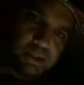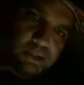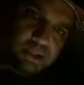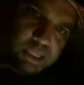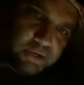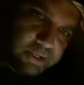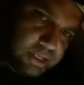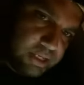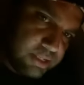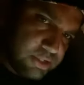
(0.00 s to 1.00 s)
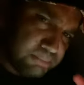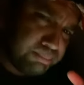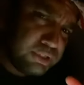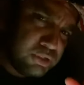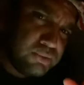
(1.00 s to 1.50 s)
There is a
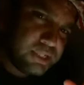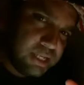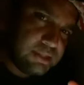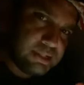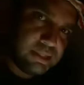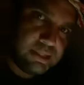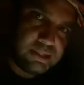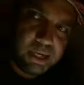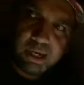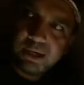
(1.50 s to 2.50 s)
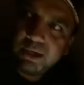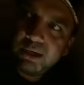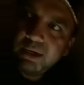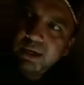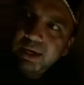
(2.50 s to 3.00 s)
blue tint to this egg.
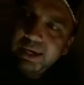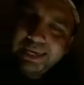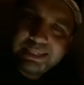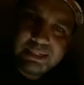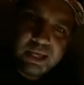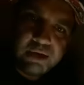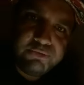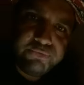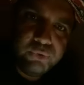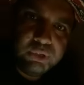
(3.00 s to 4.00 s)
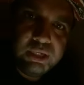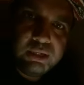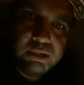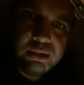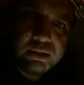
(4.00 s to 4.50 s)
It's not fully,
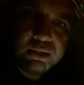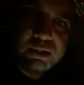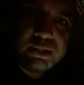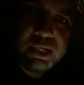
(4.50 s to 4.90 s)
see how